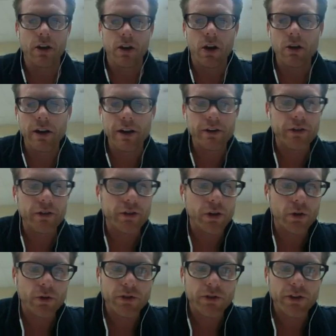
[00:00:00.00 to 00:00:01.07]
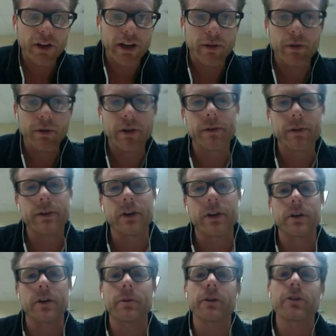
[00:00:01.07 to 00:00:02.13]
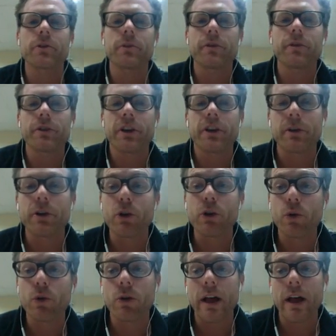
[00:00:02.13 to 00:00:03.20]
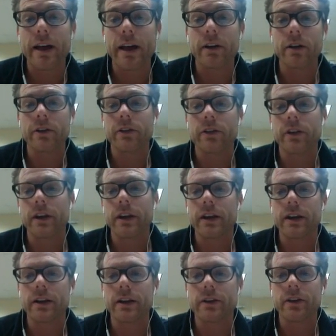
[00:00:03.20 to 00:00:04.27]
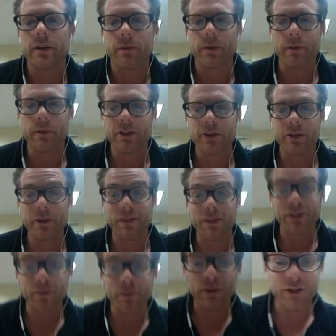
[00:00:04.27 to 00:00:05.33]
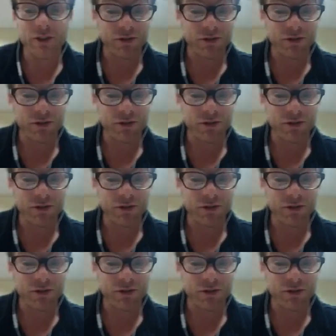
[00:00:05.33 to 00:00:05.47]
Alright, so today I'm going to be talking about some different type of Google add-ons, and I'm actually going to be filming this